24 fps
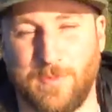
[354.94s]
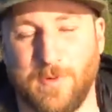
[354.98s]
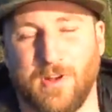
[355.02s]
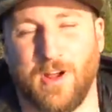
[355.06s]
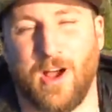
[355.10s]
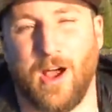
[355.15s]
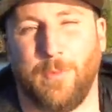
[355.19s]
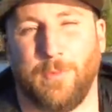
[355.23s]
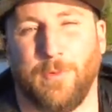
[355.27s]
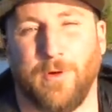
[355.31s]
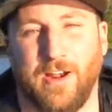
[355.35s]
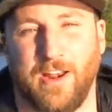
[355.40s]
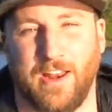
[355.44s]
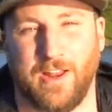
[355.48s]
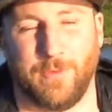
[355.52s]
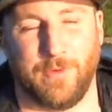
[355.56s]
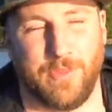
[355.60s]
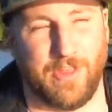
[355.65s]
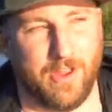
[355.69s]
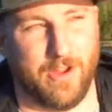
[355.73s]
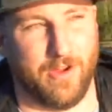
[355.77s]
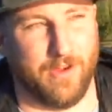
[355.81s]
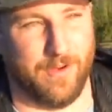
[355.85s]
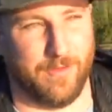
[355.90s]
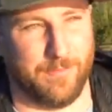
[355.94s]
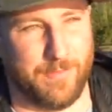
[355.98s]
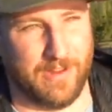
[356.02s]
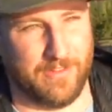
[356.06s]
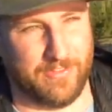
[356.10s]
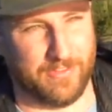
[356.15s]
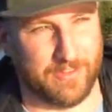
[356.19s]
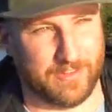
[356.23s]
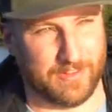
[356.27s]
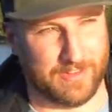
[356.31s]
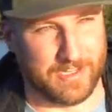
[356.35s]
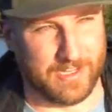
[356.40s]
been operating without
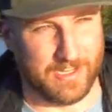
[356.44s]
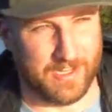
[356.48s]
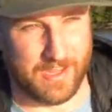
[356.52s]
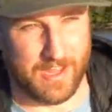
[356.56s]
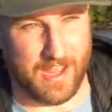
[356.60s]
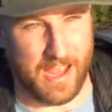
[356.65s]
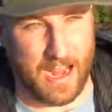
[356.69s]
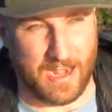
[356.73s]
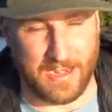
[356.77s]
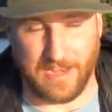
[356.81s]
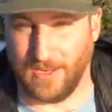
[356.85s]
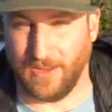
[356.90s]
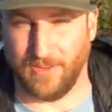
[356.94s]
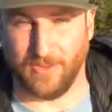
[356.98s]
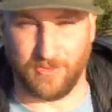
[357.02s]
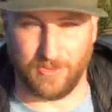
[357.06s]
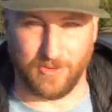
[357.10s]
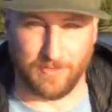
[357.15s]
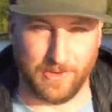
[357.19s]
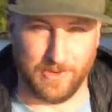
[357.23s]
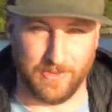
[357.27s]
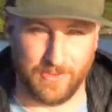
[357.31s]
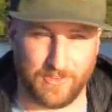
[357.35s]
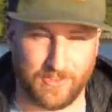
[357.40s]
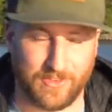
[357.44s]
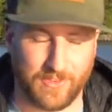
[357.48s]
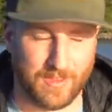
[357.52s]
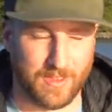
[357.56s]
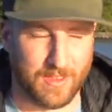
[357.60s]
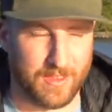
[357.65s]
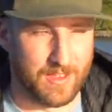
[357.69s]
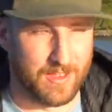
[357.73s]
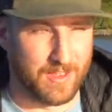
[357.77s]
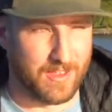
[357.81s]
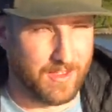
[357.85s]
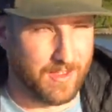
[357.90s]
basically any instruments.
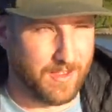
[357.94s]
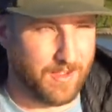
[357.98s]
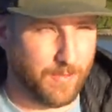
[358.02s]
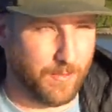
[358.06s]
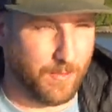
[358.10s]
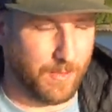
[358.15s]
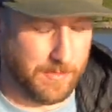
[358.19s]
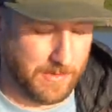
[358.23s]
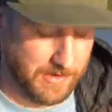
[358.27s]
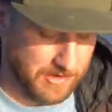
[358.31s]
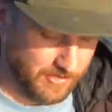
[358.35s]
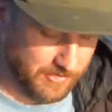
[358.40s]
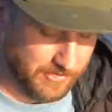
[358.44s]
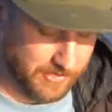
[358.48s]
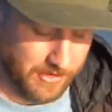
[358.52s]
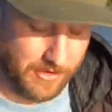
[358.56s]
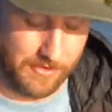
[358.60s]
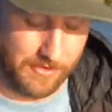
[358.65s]
We've been using